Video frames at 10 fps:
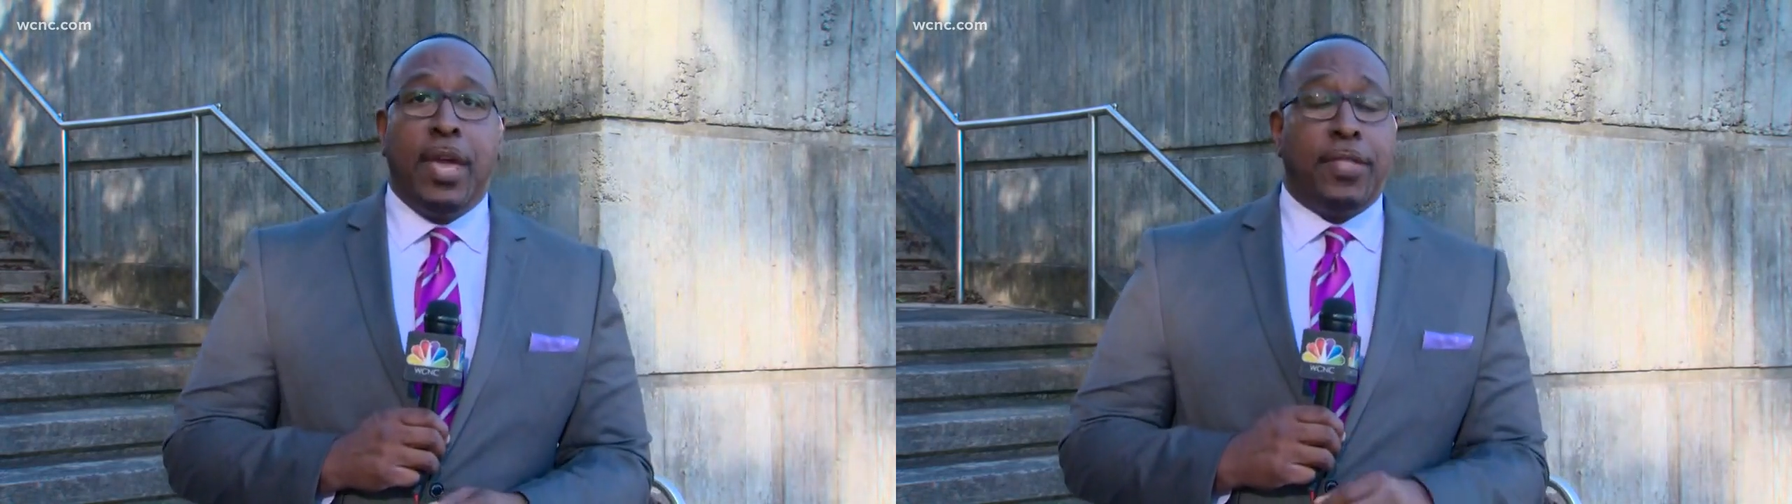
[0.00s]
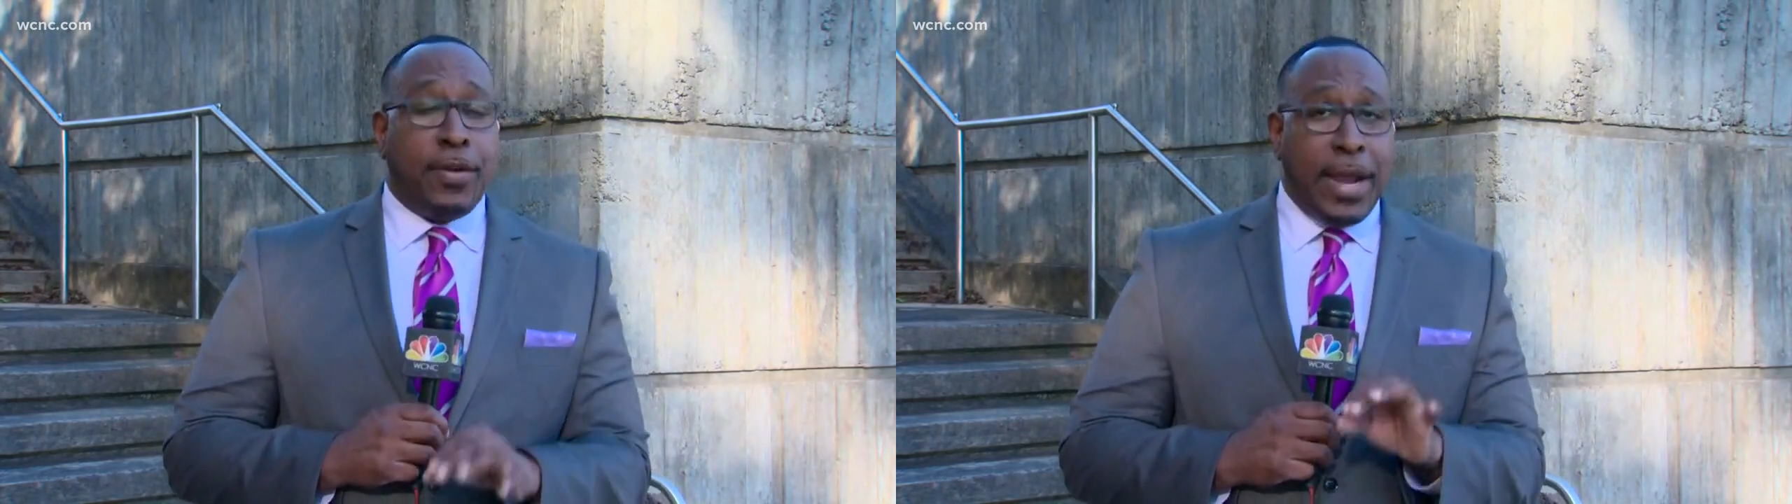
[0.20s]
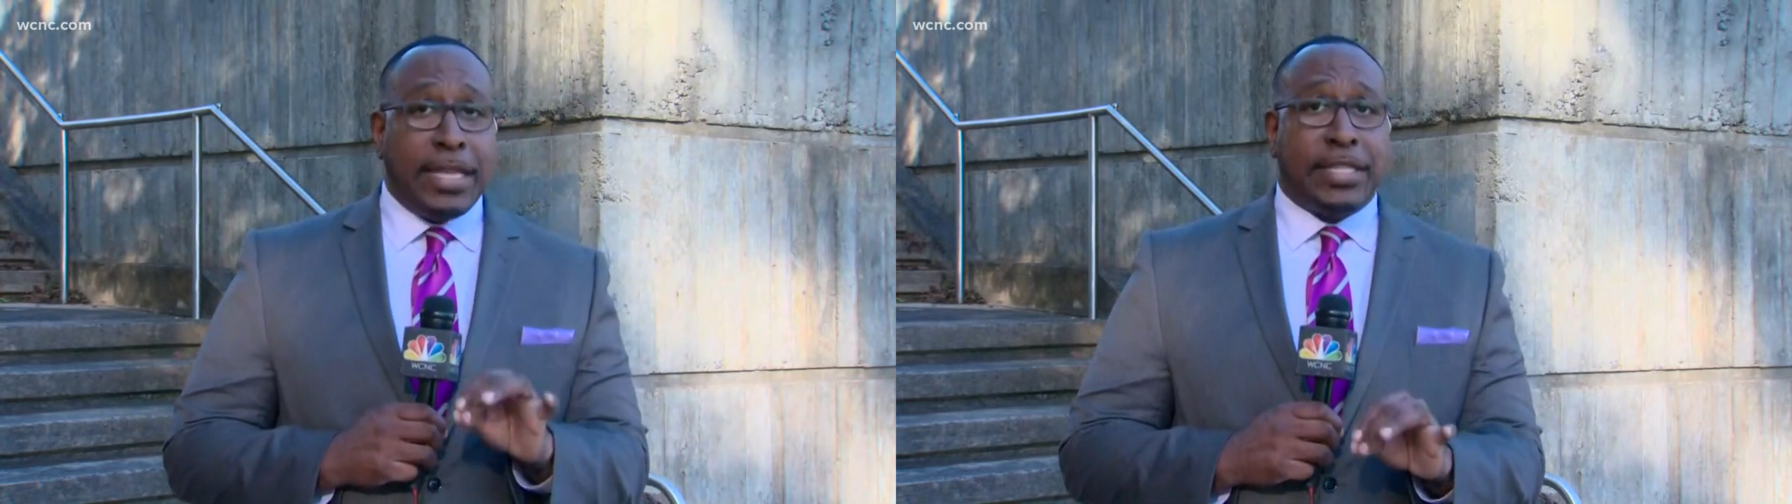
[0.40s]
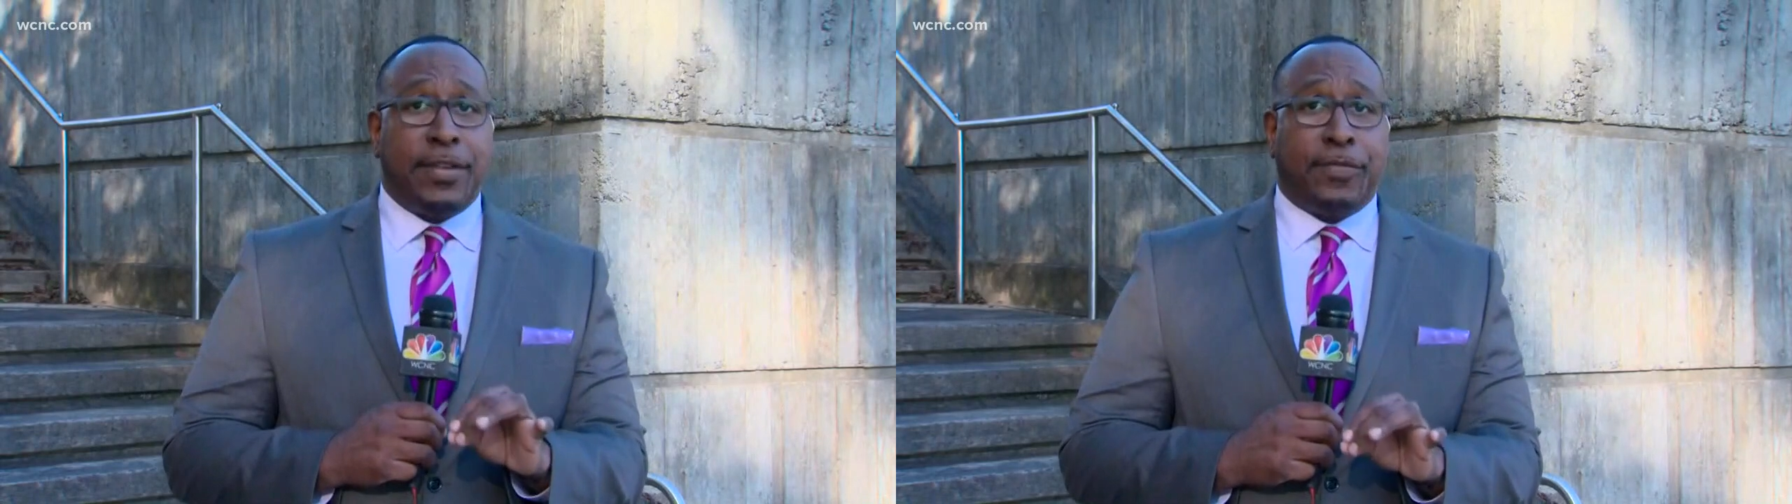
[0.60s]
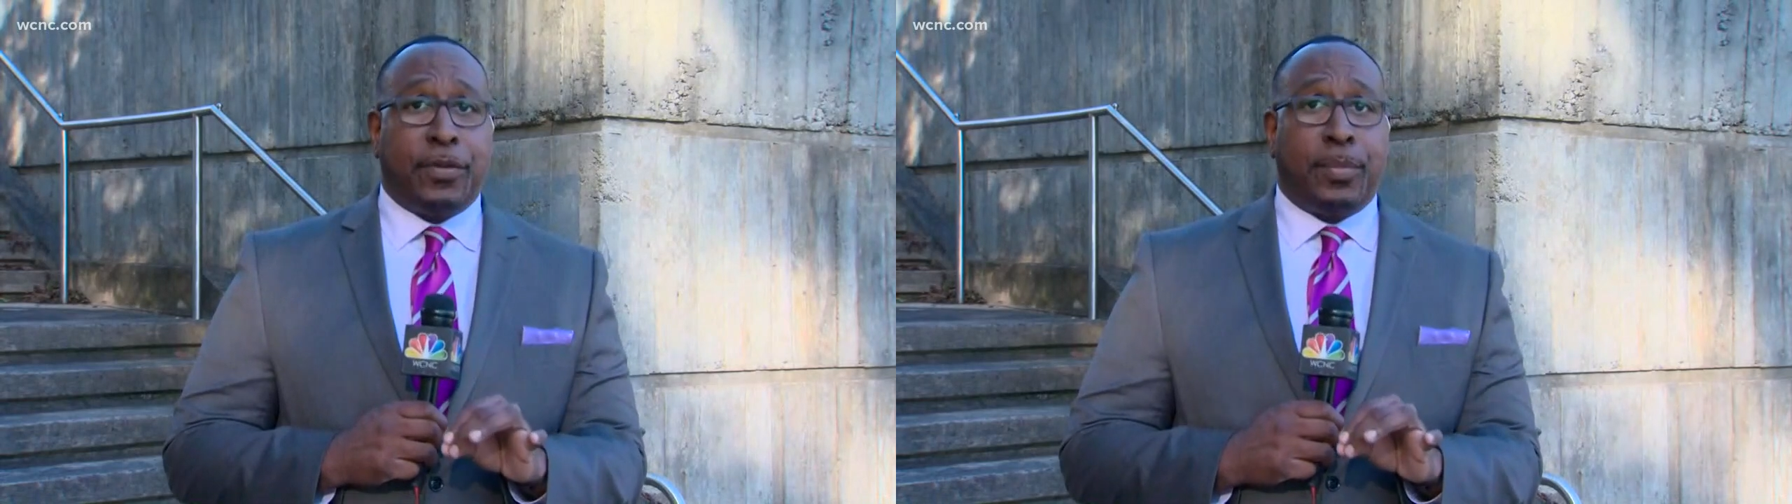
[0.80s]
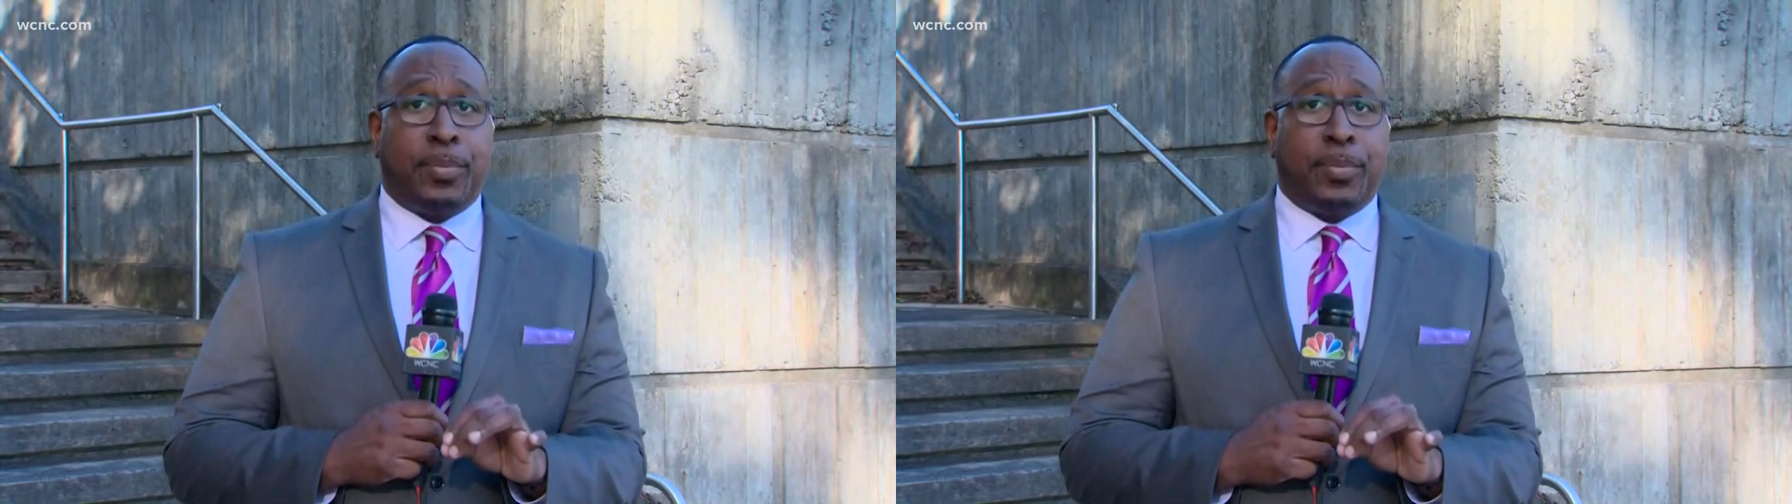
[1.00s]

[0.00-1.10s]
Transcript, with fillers: they're asking for